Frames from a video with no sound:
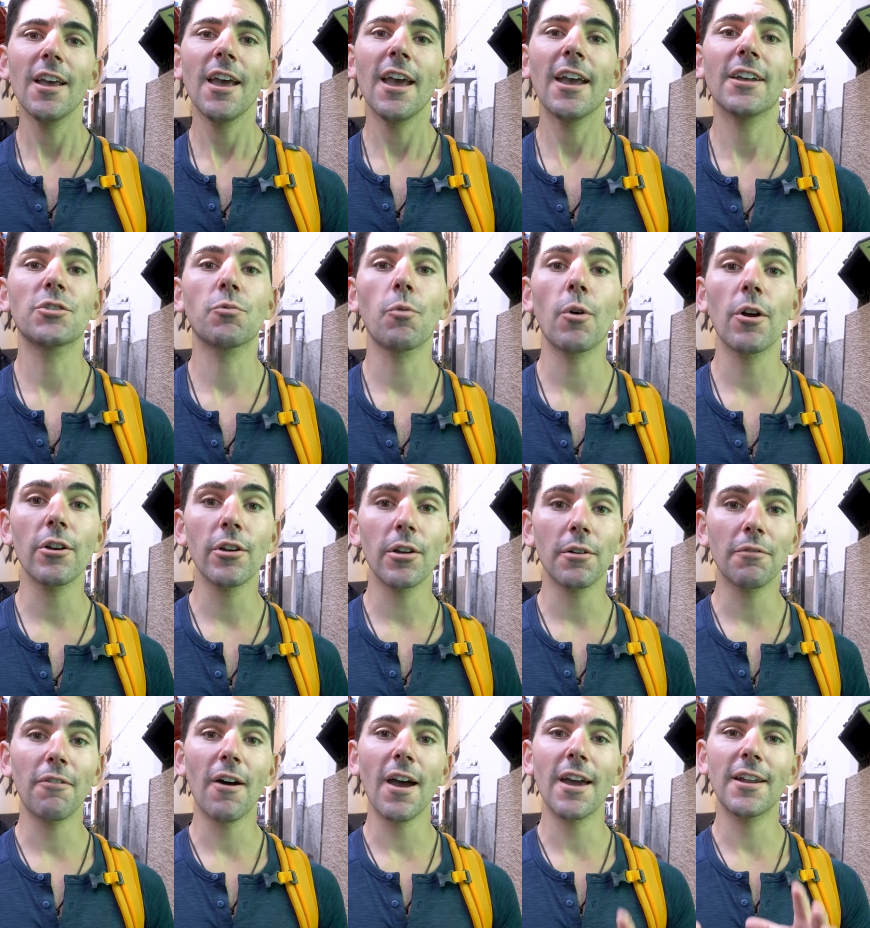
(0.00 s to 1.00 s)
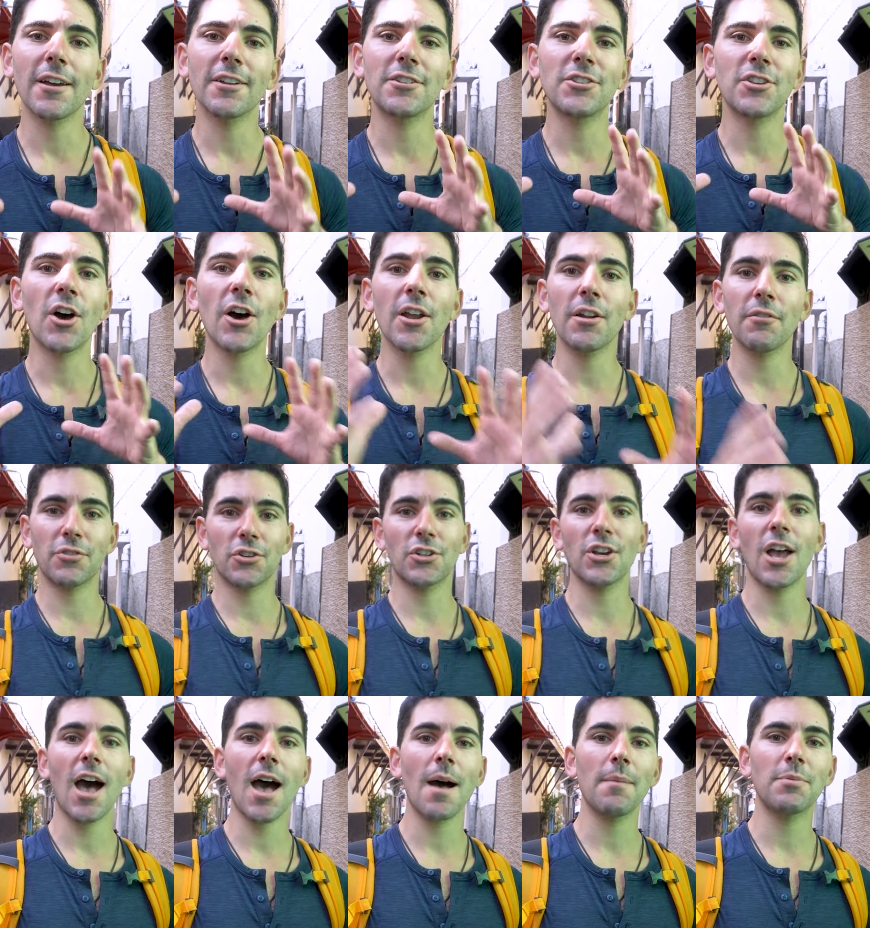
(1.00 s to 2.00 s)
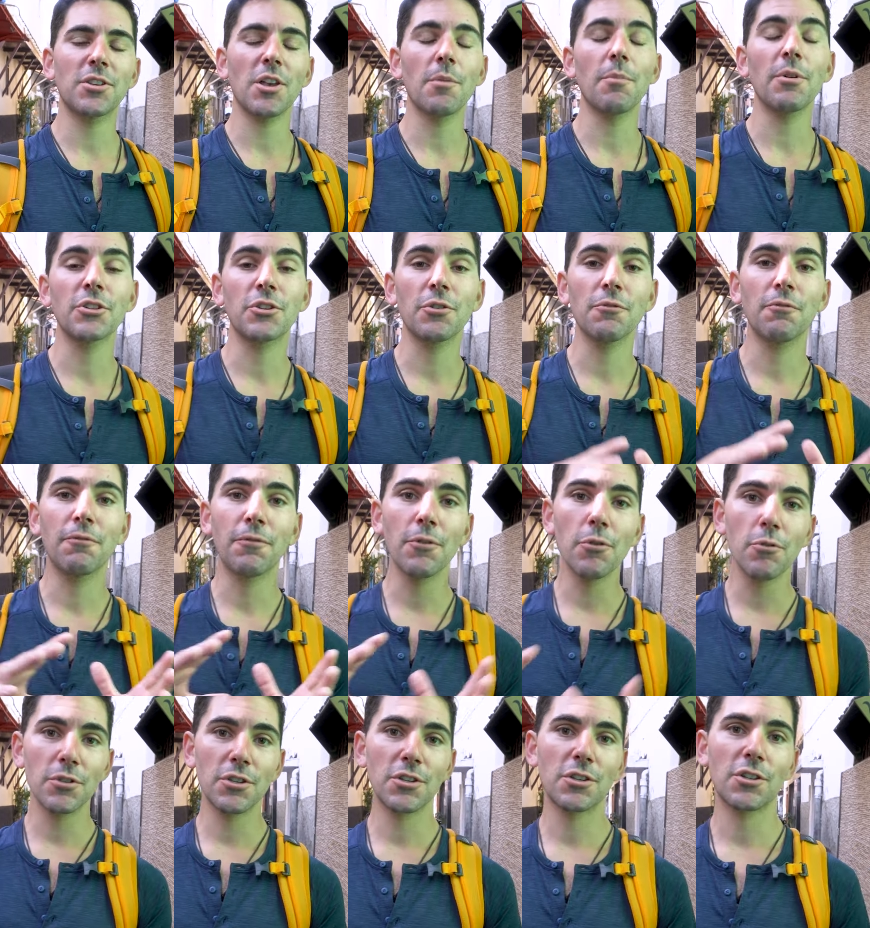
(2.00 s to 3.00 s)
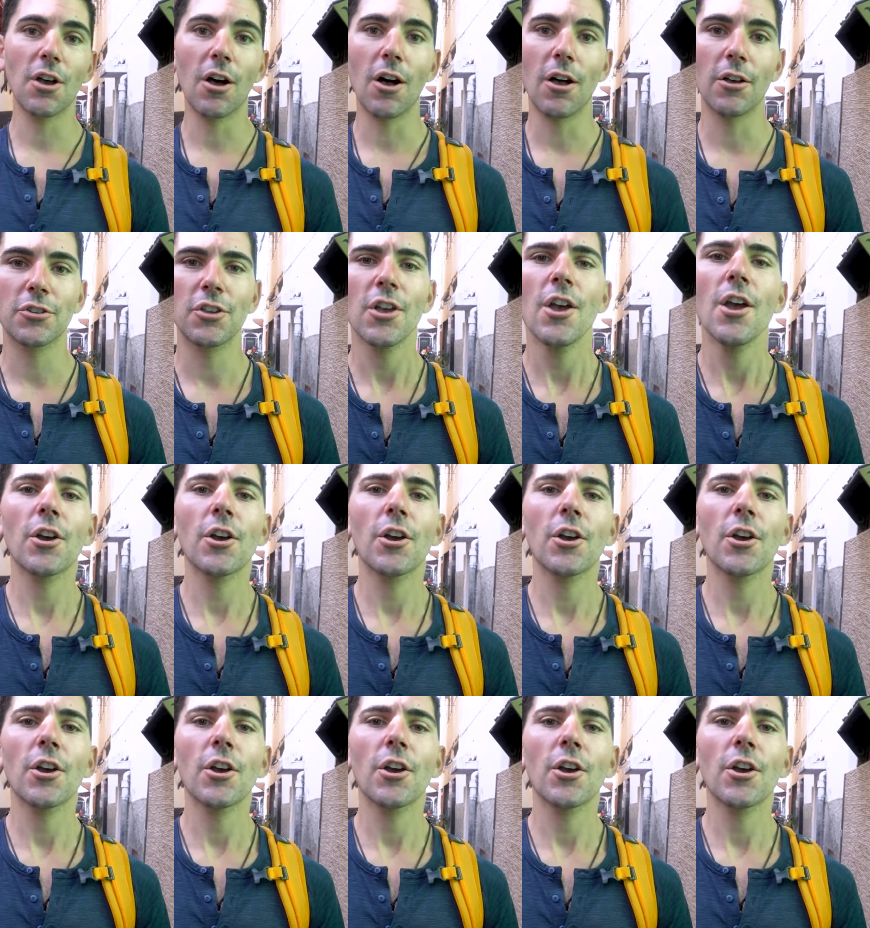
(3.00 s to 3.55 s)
It's where you're gonna find a ton of shops, a bunch of food stalls,